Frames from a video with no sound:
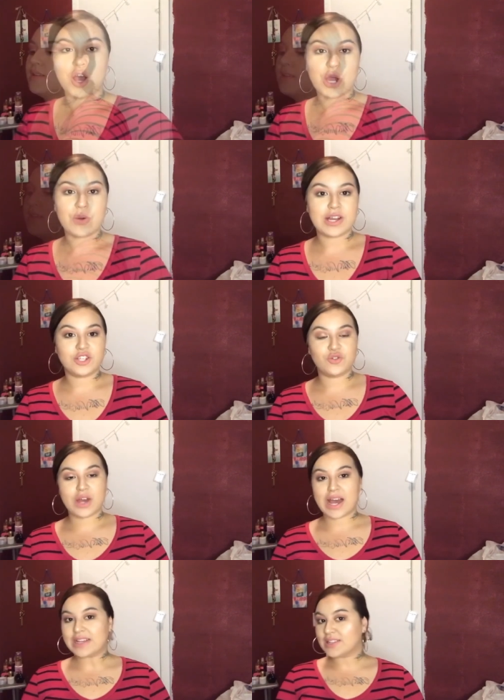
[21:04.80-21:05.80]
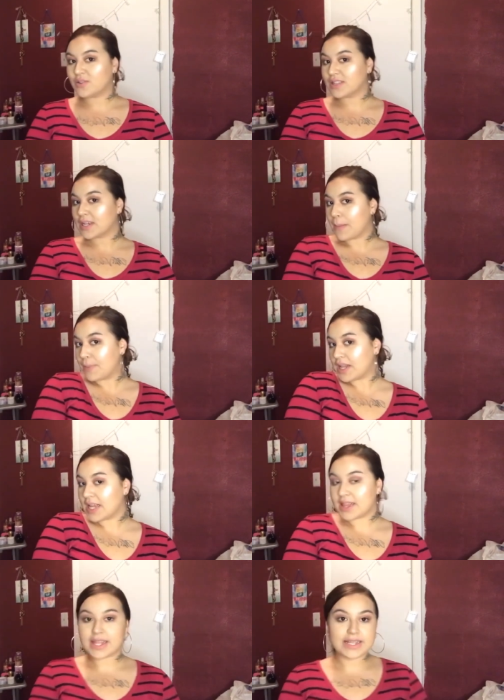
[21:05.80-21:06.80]
Alright, you guys, so to
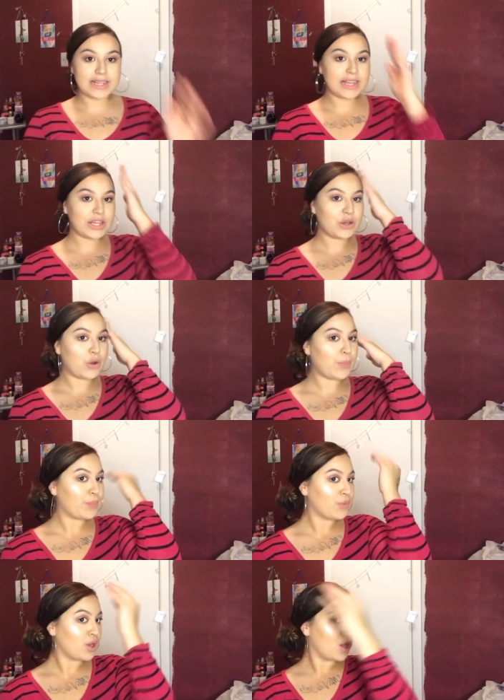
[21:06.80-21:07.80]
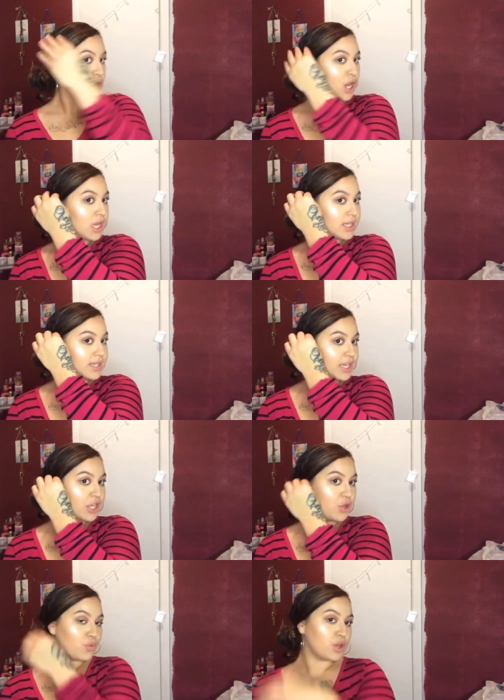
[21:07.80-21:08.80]
complete this little easy
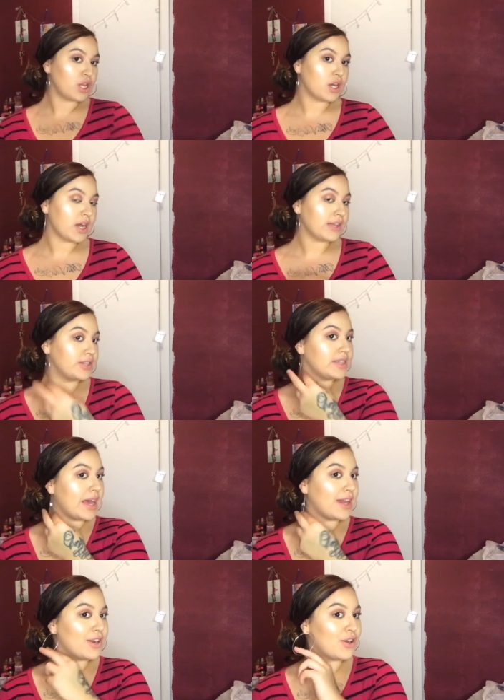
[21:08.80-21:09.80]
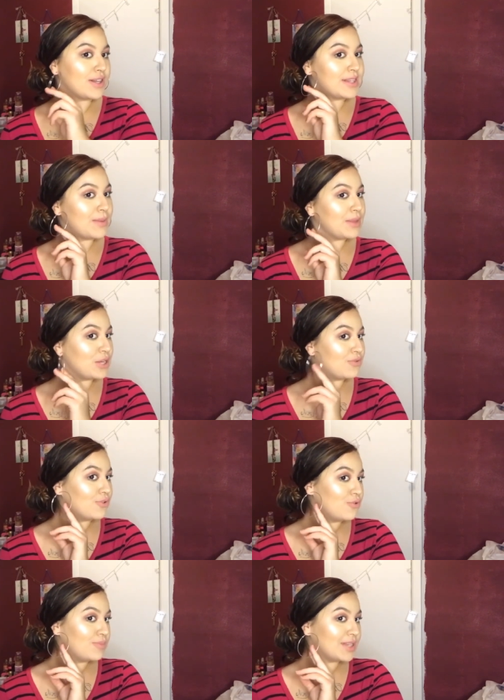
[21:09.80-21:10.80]
cute look, I just added on some little
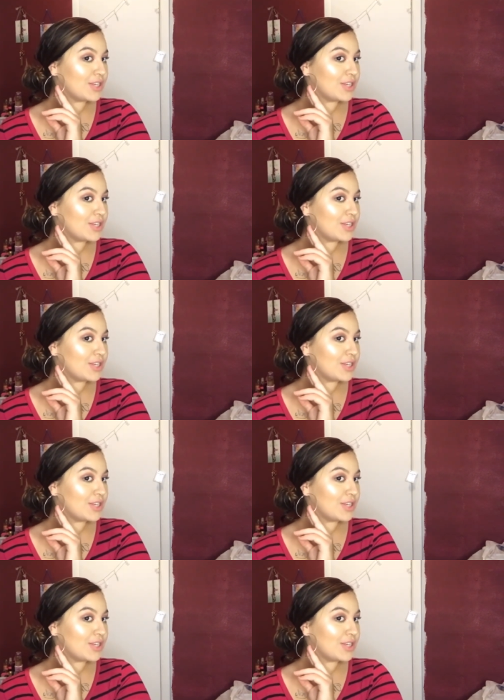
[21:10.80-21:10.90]
hoops.